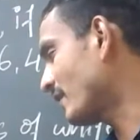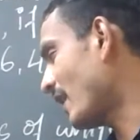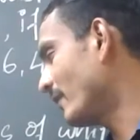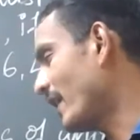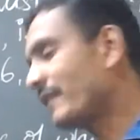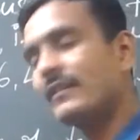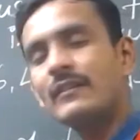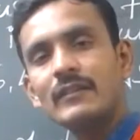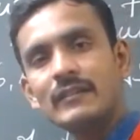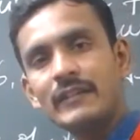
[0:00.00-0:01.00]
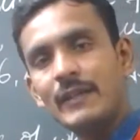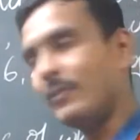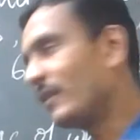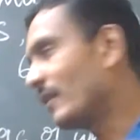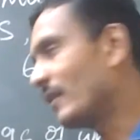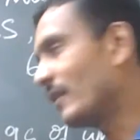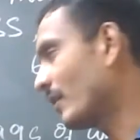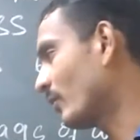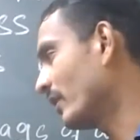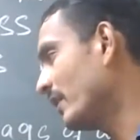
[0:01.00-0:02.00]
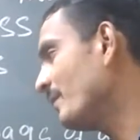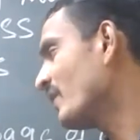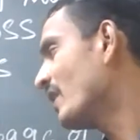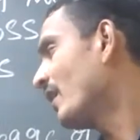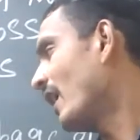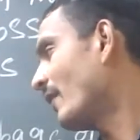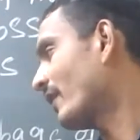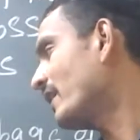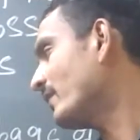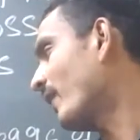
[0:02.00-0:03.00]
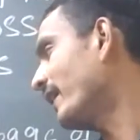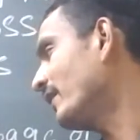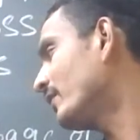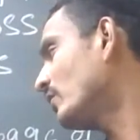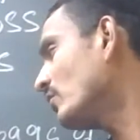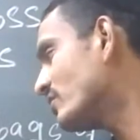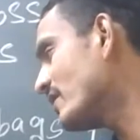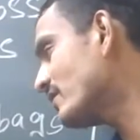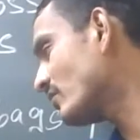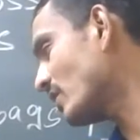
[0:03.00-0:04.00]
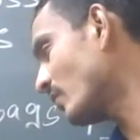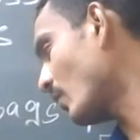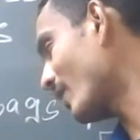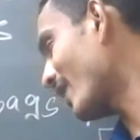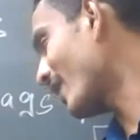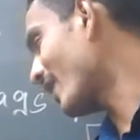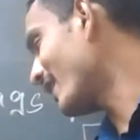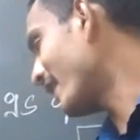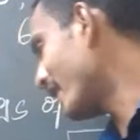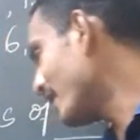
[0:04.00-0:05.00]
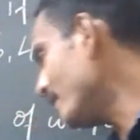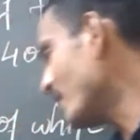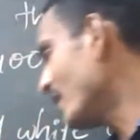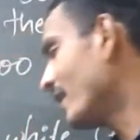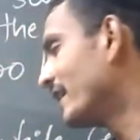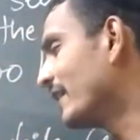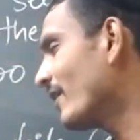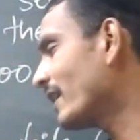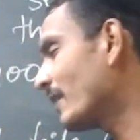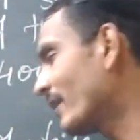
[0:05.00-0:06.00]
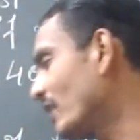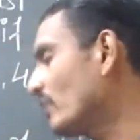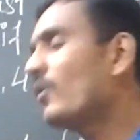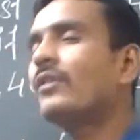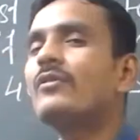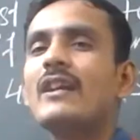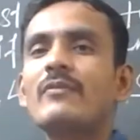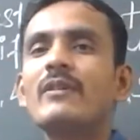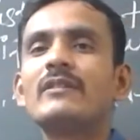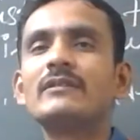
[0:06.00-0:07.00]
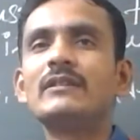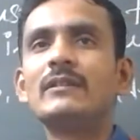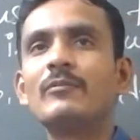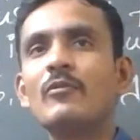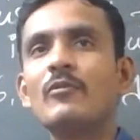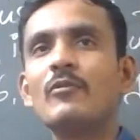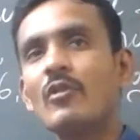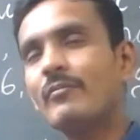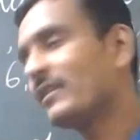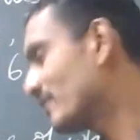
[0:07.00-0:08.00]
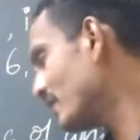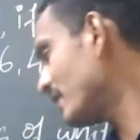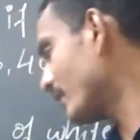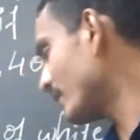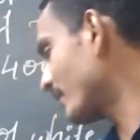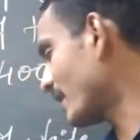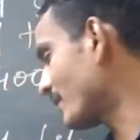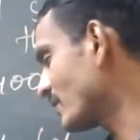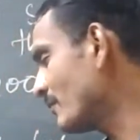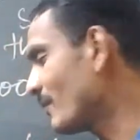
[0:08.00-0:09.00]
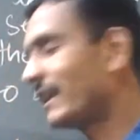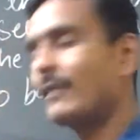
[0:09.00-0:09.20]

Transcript: X. I will keep here only. I will write 5 into 6,400 divided by equal to that one bone means it will becomes a